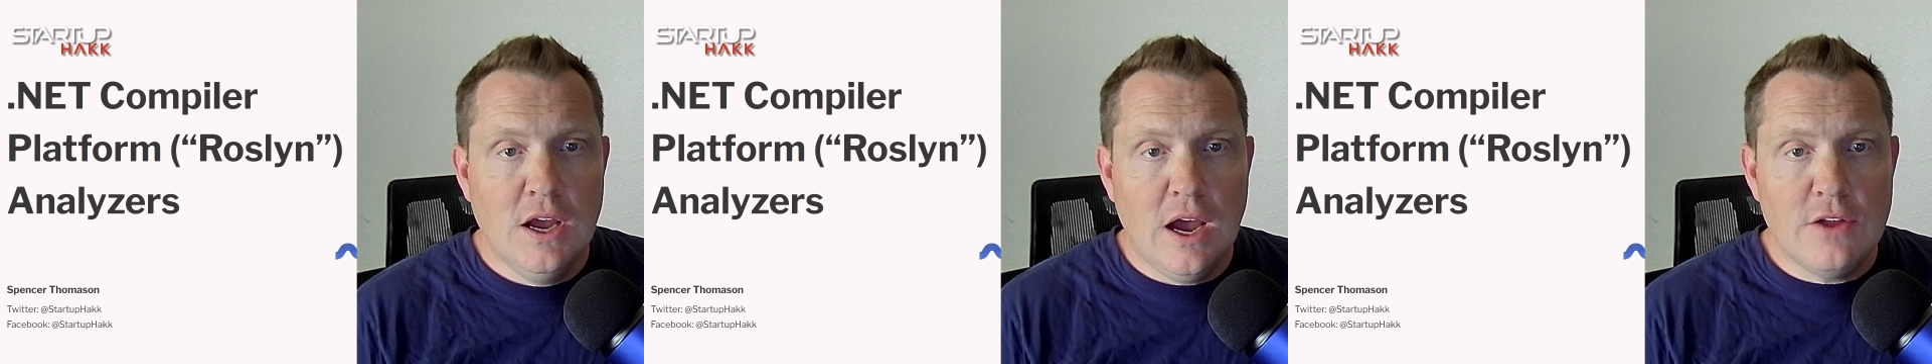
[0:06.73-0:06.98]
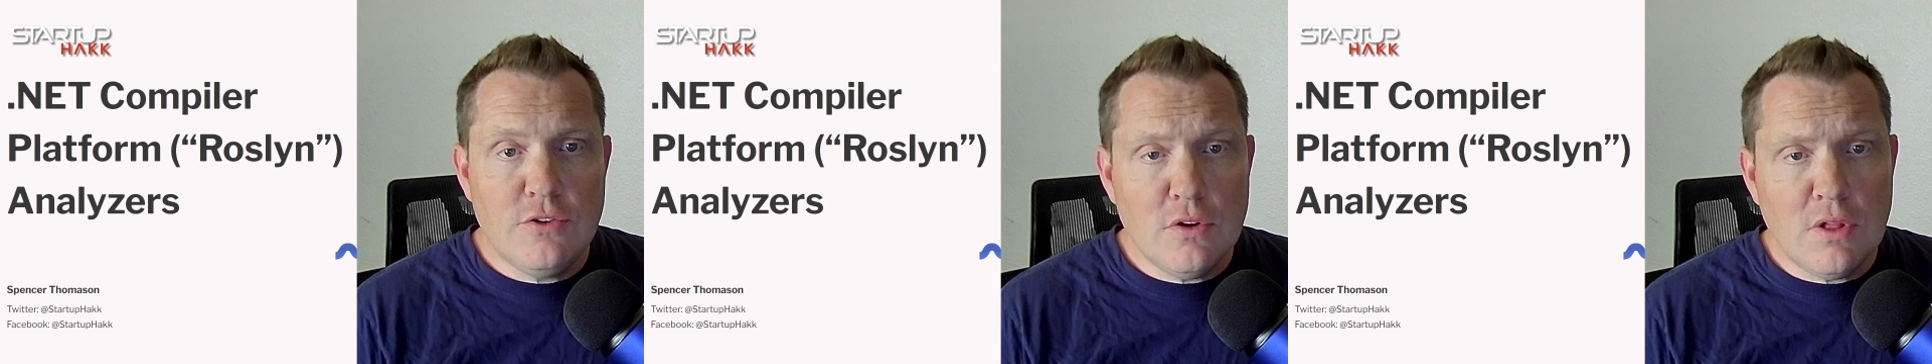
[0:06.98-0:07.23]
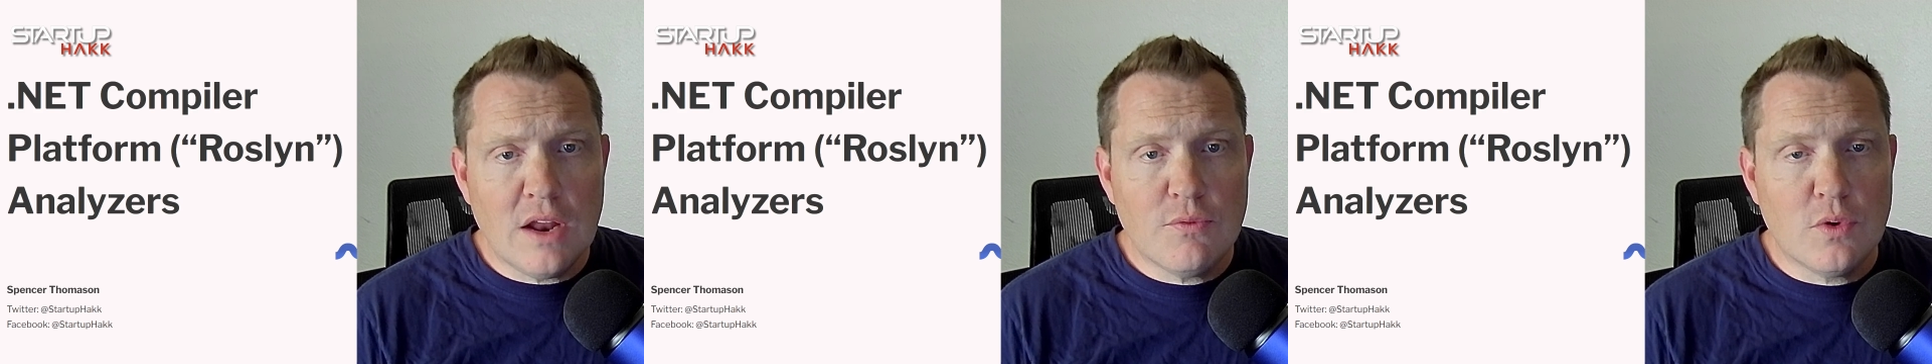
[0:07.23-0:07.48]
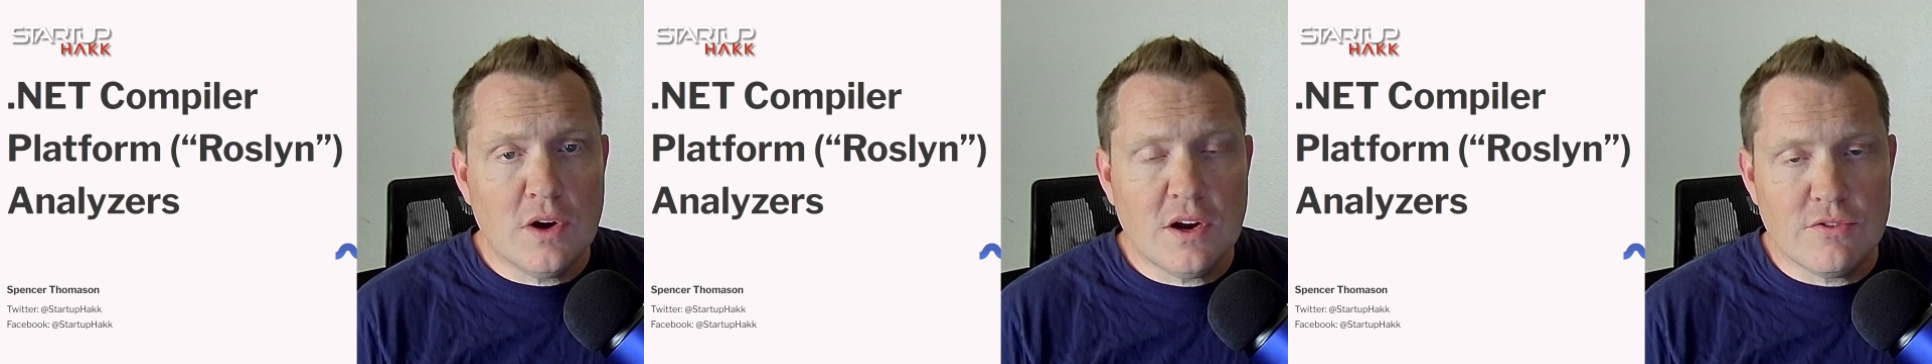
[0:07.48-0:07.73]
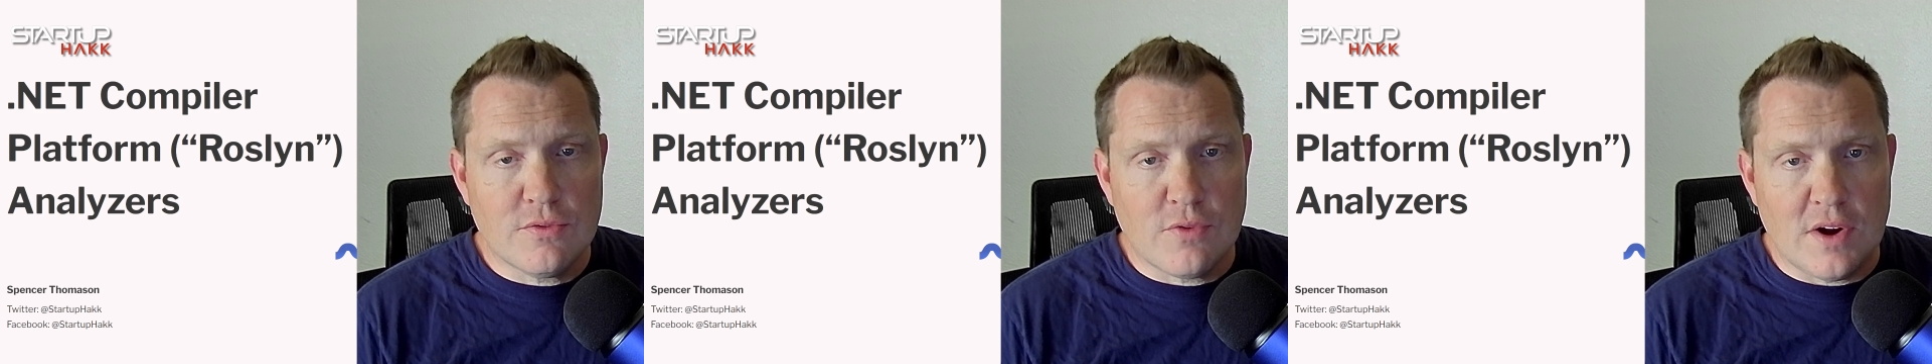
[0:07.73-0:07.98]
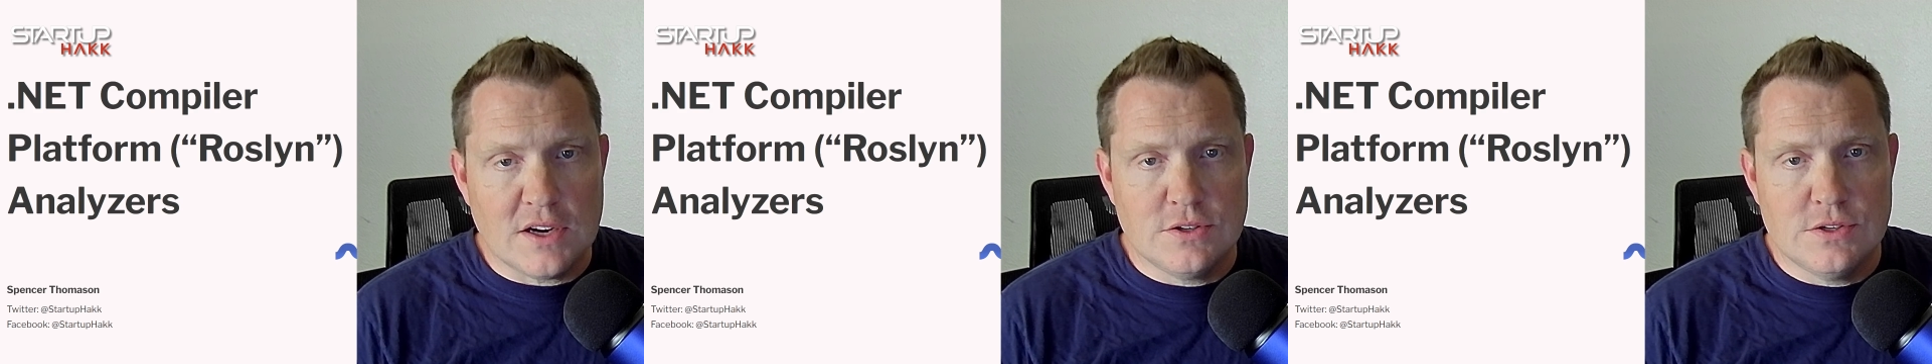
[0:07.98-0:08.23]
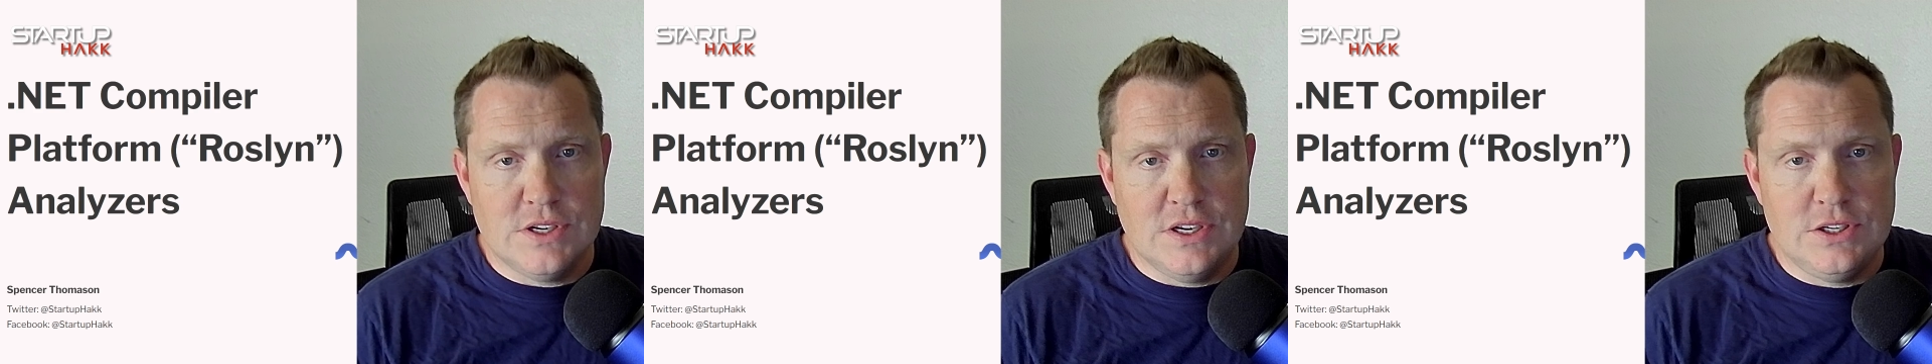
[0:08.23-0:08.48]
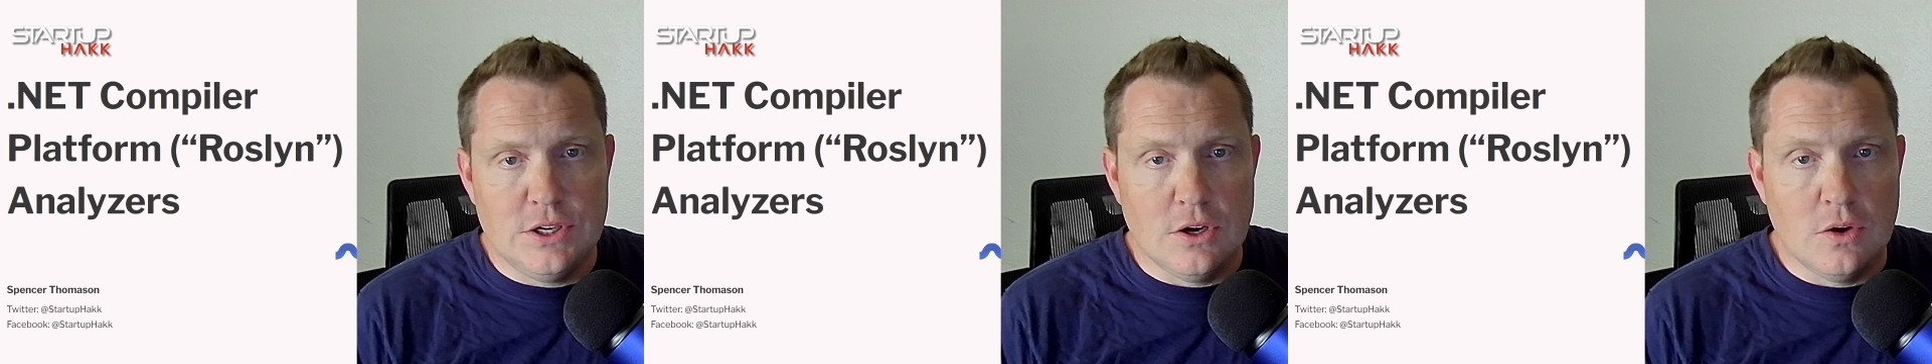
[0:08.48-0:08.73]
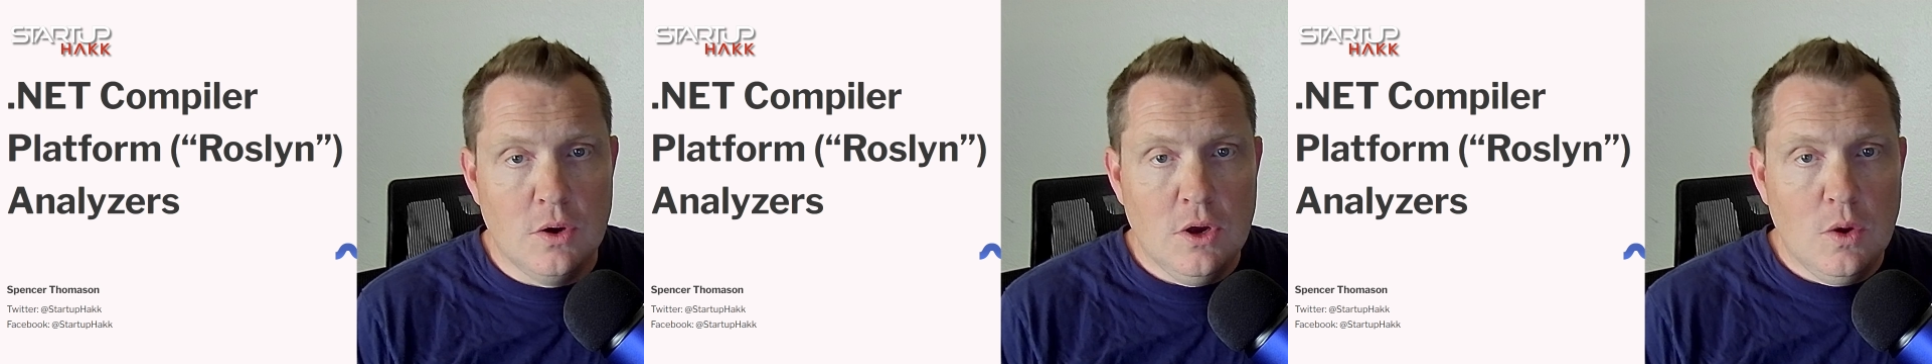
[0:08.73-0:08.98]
I do a lot of work as a fractional C T O.